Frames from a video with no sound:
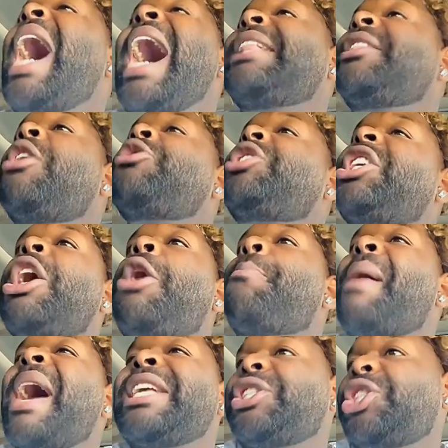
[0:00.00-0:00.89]
Nah, I know she
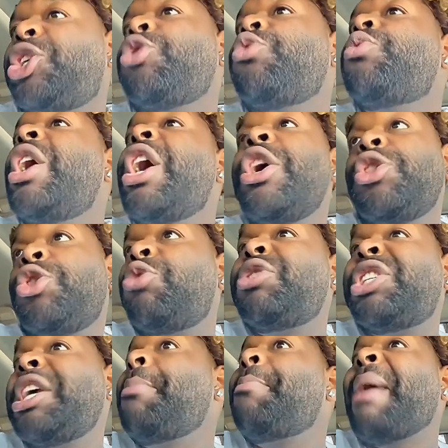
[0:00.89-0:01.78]
don't bite you.
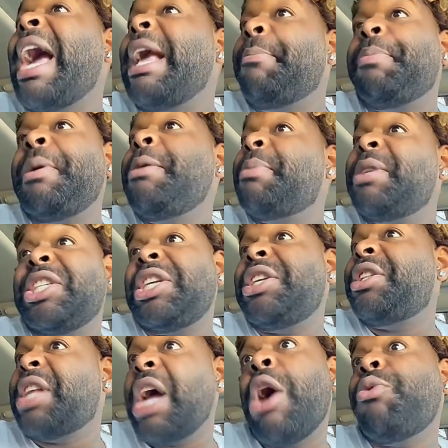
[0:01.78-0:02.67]
Do she bite people
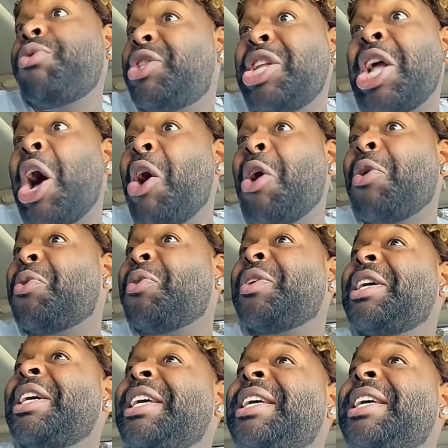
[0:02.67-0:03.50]
she don't know?